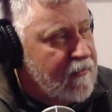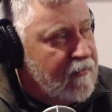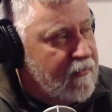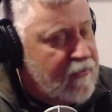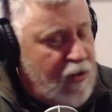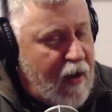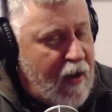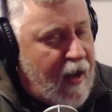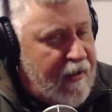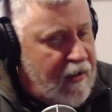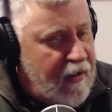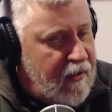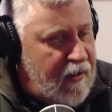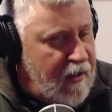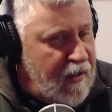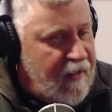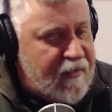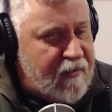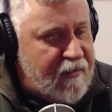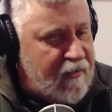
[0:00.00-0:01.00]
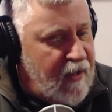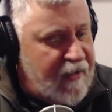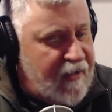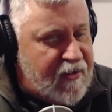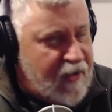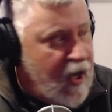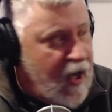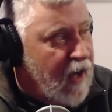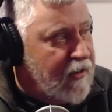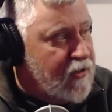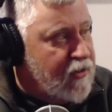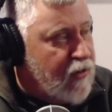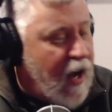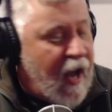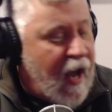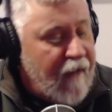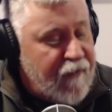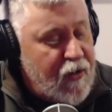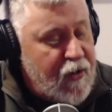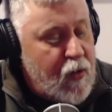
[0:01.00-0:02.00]
It's cut and
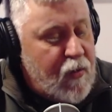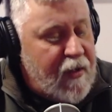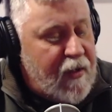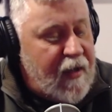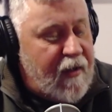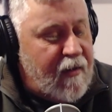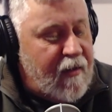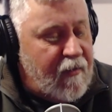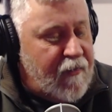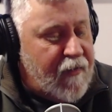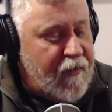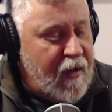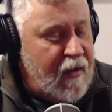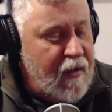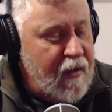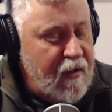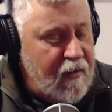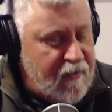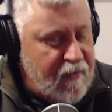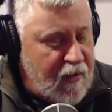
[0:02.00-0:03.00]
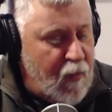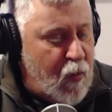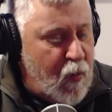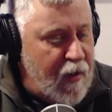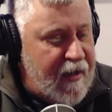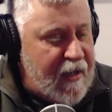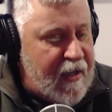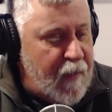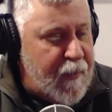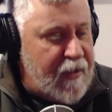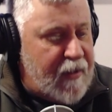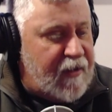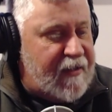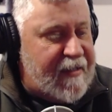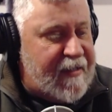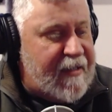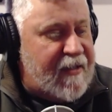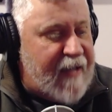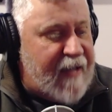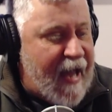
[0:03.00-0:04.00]
dry. If you give someone the
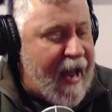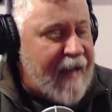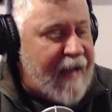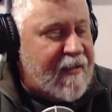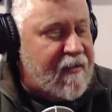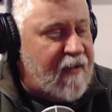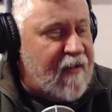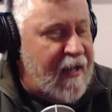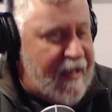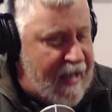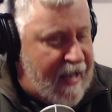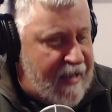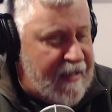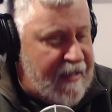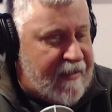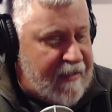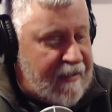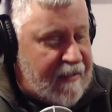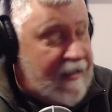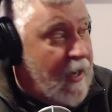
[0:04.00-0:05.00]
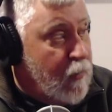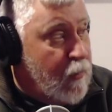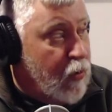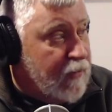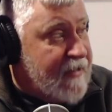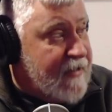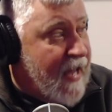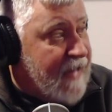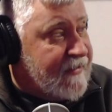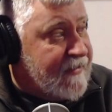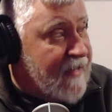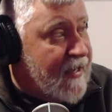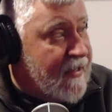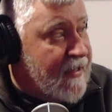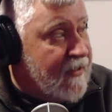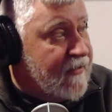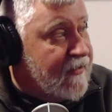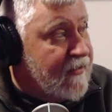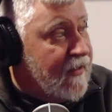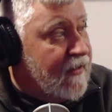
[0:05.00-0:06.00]
ability to tax an entity, they will tax that
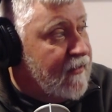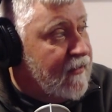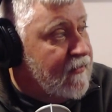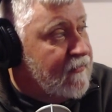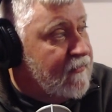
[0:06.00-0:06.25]
entity.